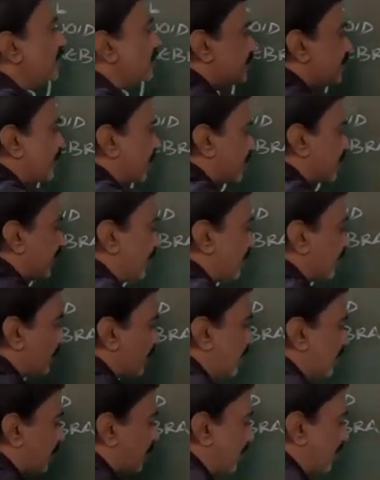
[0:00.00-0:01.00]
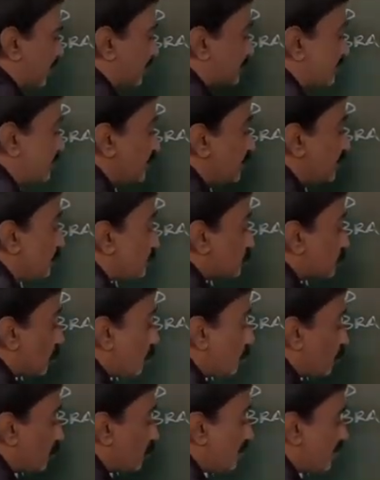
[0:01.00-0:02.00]
They are connection.
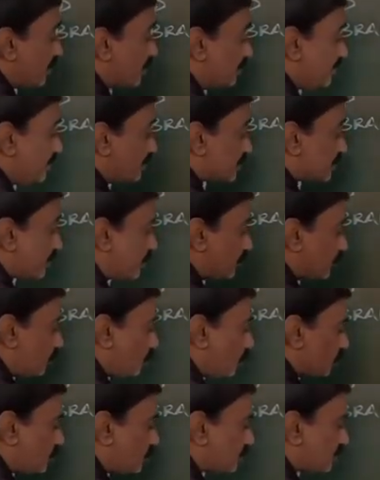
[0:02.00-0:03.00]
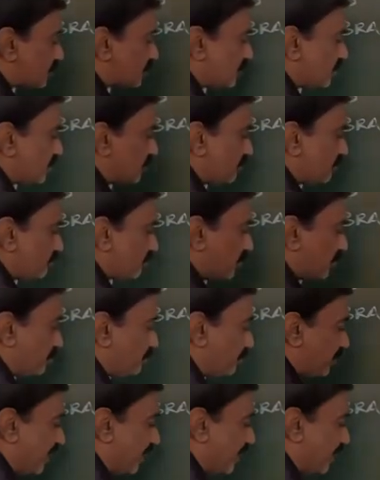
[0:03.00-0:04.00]
So in this huge
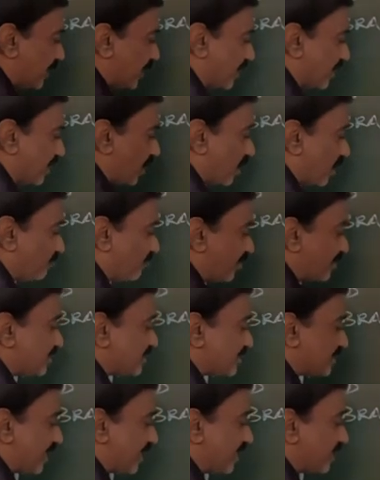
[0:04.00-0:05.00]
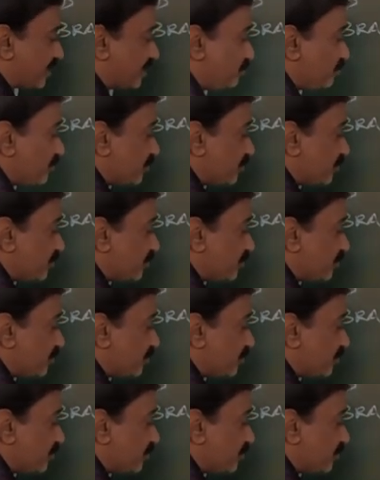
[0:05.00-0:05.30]
bleeding on one side,